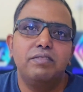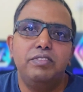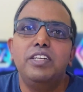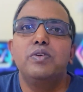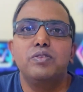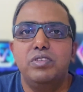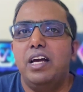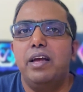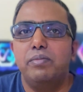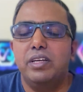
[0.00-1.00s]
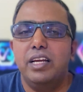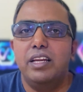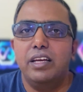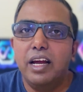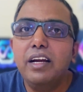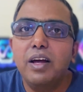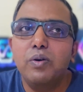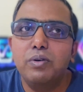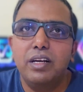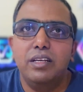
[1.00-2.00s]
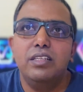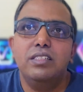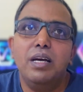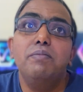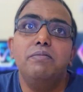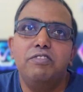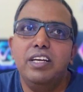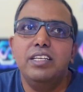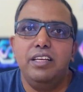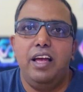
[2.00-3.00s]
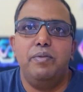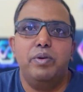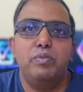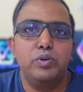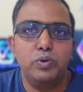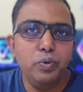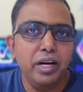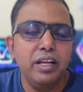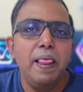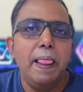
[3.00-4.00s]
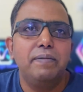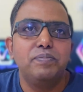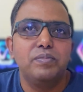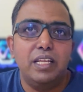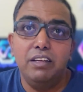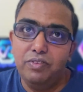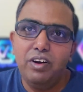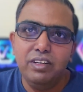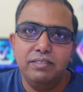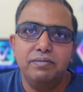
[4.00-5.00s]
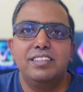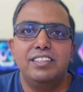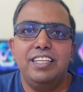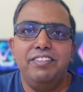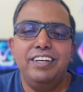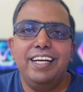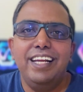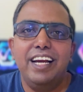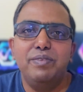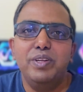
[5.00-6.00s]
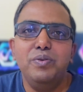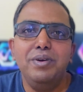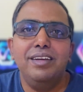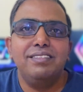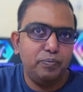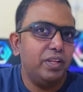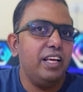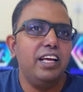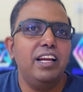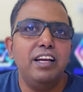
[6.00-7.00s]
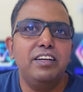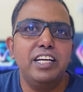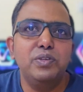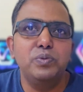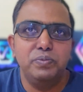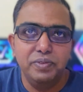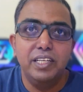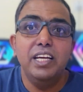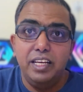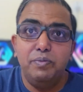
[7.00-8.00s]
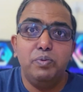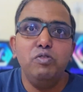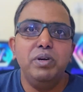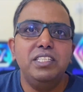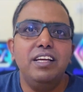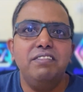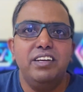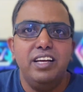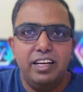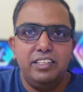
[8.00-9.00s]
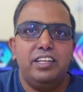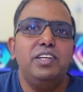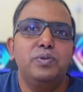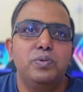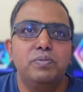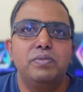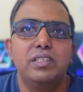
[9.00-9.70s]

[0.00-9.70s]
videos which I am creating right now, in some ways I am able to do it. If not, definitely let me know, and I'll try to improve myself, try to